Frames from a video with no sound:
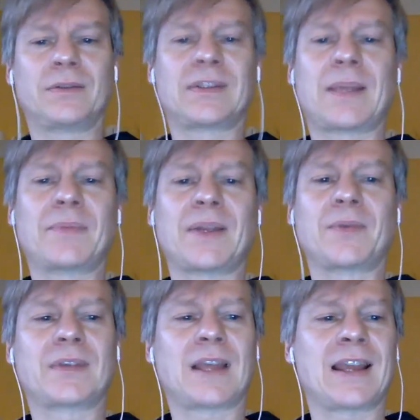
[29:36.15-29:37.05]

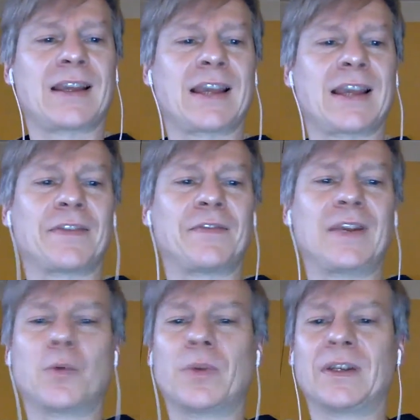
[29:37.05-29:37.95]
sometimes I get the
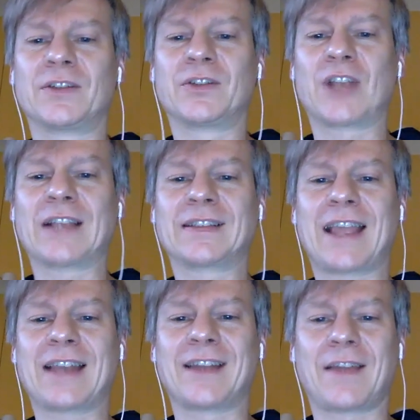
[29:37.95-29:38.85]
feeling we just
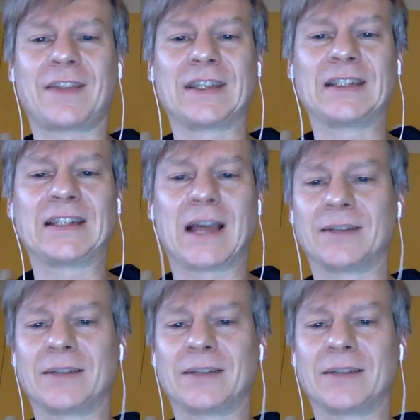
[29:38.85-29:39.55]
get nothing done.